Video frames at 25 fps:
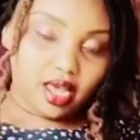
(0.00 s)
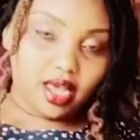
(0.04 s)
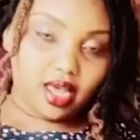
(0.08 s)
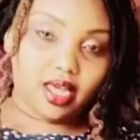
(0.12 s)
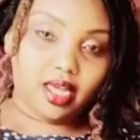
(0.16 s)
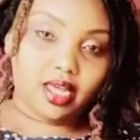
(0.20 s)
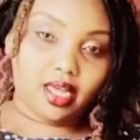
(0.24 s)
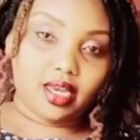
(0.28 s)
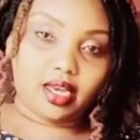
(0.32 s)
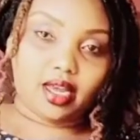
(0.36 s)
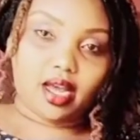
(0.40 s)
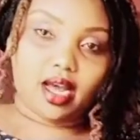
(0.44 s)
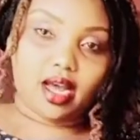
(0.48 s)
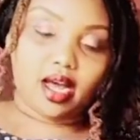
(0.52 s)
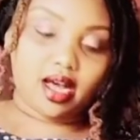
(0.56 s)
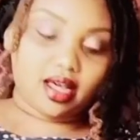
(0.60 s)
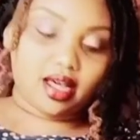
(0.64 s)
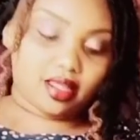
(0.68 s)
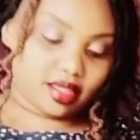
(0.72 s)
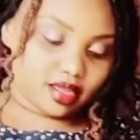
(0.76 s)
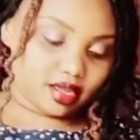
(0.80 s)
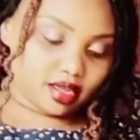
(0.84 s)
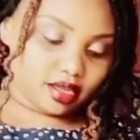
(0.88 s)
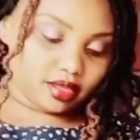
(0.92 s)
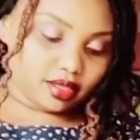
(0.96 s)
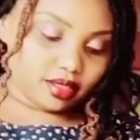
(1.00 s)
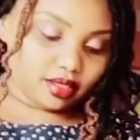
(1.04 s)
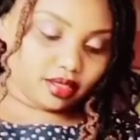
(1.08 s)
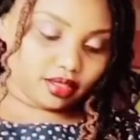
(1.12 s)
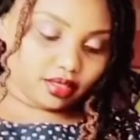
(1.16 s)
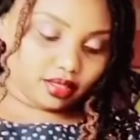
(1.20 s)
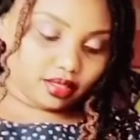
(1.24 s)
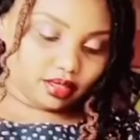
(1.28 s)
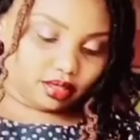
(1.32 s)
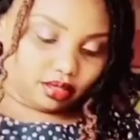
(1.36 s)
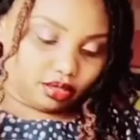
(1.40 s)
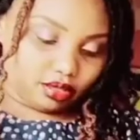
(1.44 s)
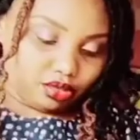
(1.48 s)
and
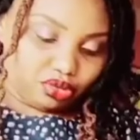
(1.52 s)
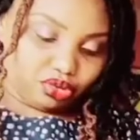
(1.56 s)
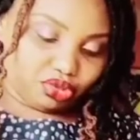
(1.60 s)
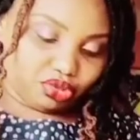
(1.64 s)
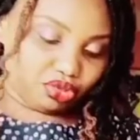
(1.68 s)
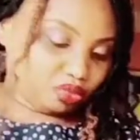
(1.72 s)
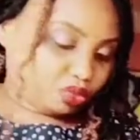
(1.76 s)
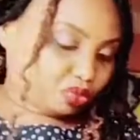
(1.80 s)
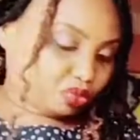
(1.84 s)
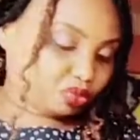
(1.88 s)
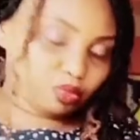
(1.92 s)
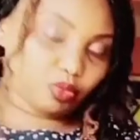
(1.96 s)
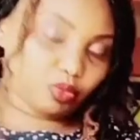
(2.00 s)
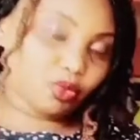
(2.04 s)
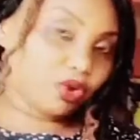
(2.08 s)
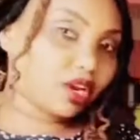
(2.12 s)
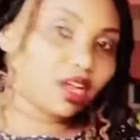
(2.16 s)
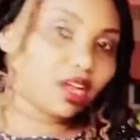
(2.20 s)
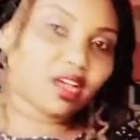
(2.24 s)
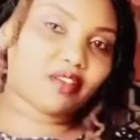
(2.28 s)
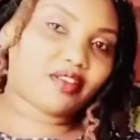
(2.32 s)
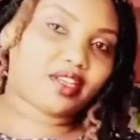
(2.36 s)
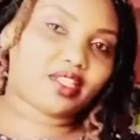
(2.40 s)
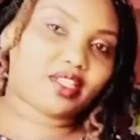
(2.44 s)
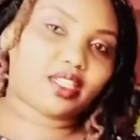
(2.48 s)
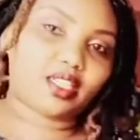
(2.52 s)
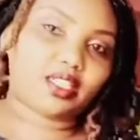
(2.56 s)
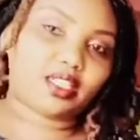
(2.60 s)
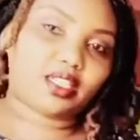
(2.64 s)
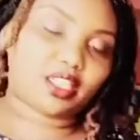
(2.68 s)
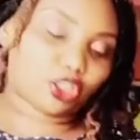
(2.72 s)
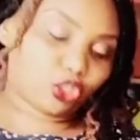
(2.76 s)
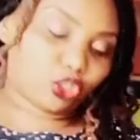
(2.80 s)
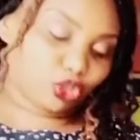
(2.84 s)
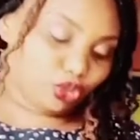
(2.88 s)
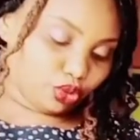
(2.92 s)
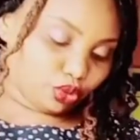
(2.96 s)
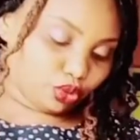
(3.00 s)
others use whatever it is
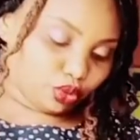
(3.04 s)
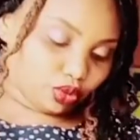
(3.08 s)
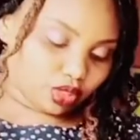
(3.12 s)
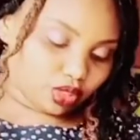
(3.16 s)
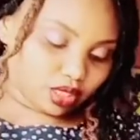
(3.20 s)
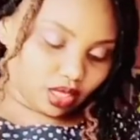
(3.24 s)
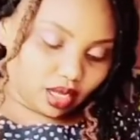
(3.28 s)
that you use.